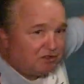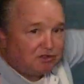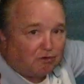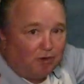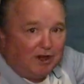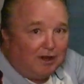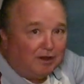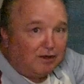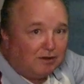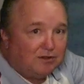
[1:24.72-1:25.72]

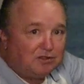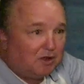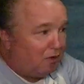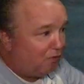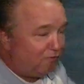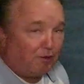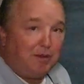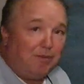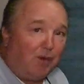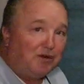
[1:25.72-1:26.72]
screen. So for
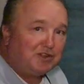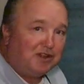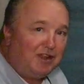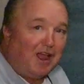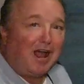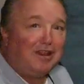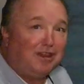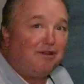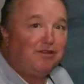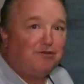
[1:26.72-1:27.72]
me personally, I
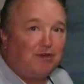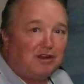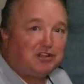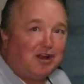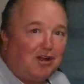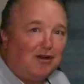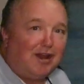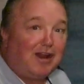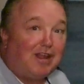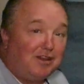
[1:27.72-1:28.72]
love the fresh air,
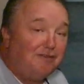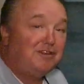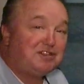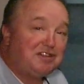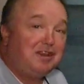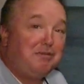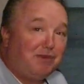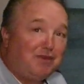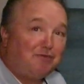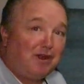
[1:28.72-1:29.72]
and I love to sleep
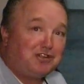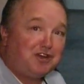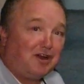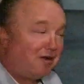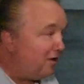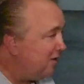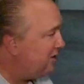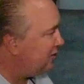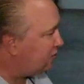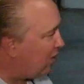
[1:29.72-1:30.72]
in the fresh air.
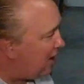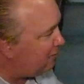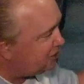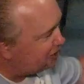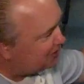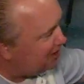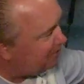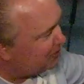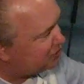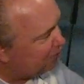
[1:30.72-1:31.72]
So I would just
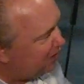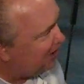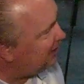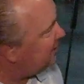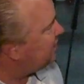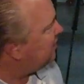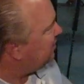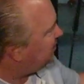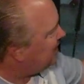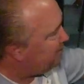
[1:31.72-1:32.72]
keep the screen,
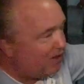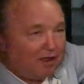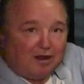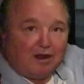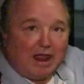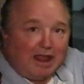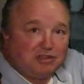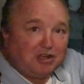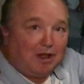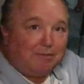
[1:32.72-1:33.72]
keep that
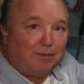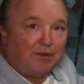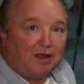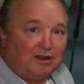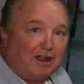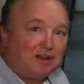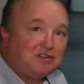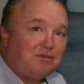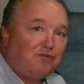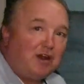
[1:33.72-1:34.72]
hatch up, and catch
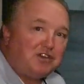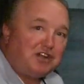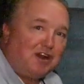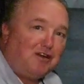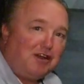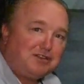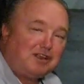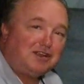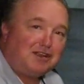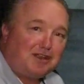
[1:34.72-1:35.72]
some fresh air as
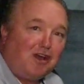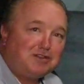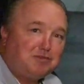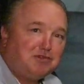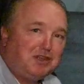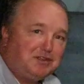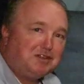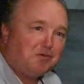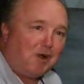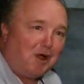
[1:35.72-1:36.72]
I caught some Z's
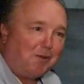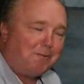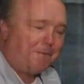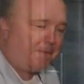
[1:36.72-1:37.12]
as well.